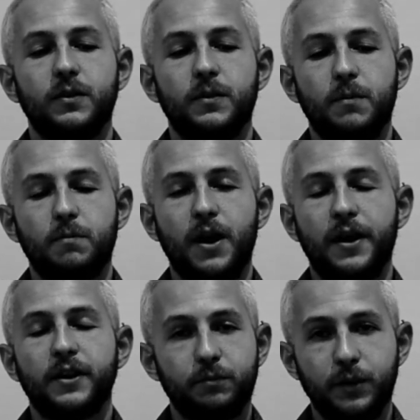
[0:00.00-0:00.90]

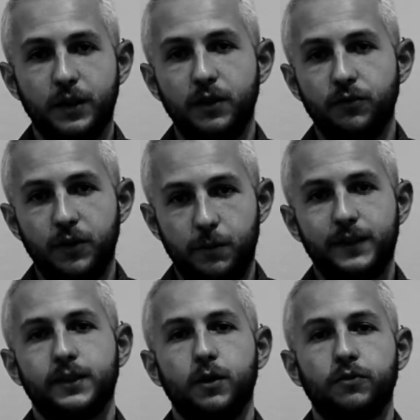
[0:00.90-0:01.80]
my belief in
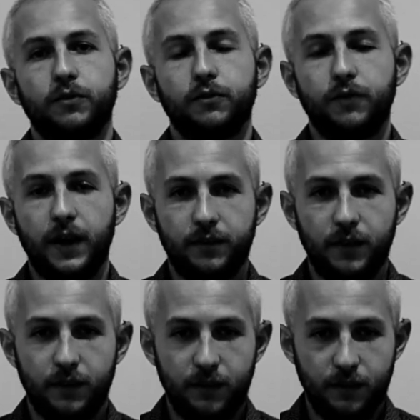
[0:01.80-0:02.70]
myself. The fact that